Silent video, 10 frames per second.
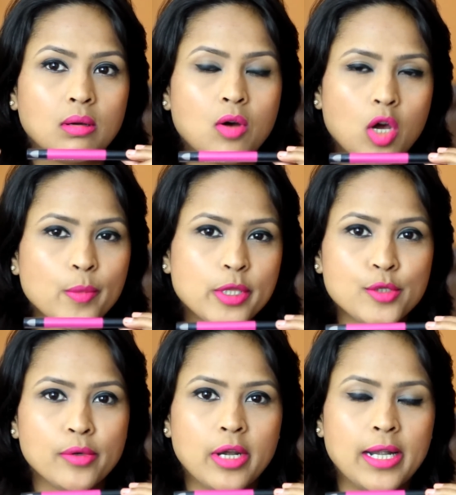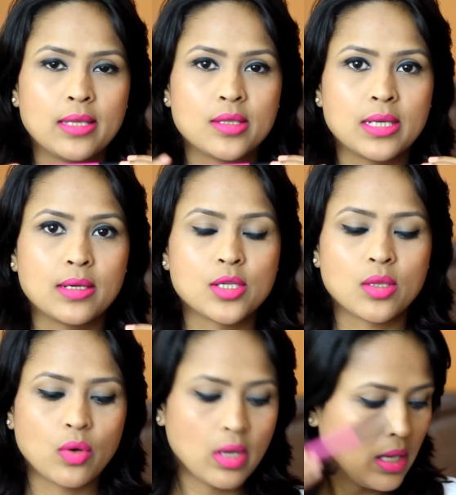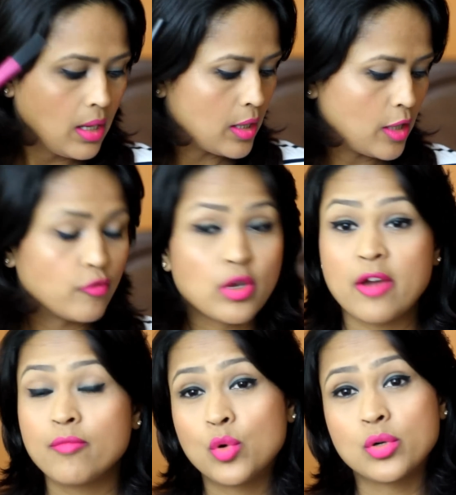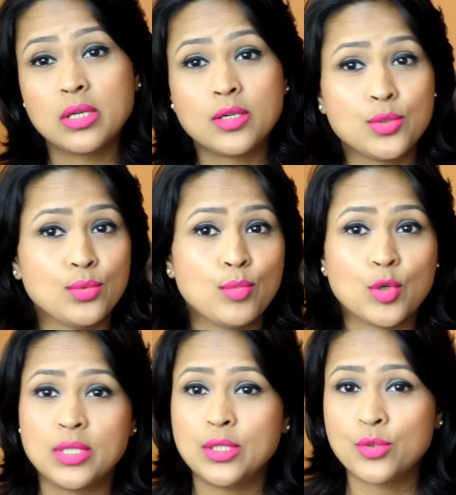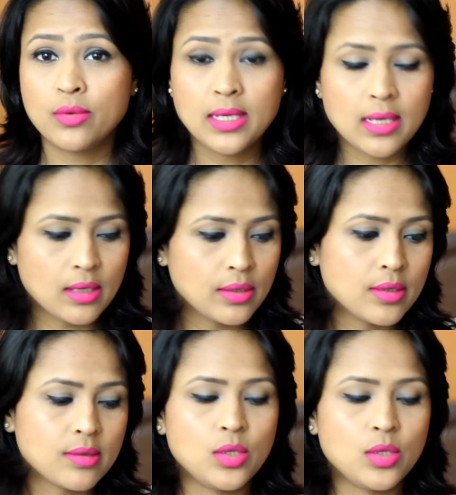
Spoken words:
to a great extent. So if you have more than 2, more than 3 colors,